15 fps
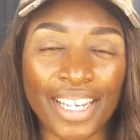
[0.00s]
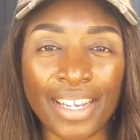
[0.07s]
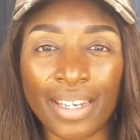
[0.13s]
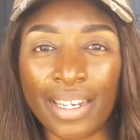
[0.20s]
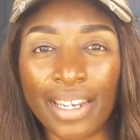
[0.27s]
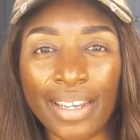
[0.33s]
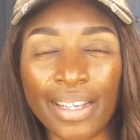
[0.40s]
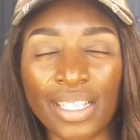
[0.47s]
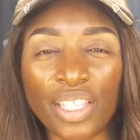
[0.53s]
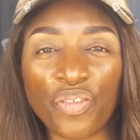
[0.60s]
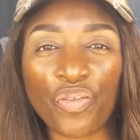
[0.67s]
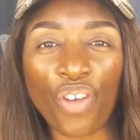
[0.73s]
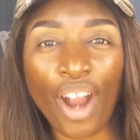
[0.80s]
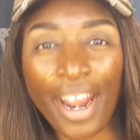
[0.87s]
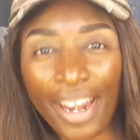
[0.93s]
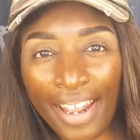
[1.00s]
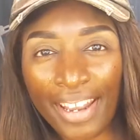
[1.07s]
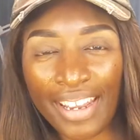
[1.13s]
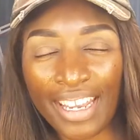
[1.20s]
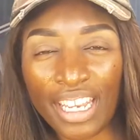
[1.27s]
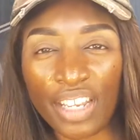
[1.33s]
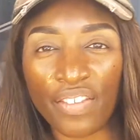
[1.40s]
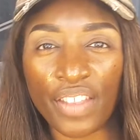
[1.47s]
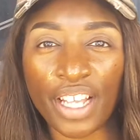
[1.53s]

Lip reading: it is Friday Eve.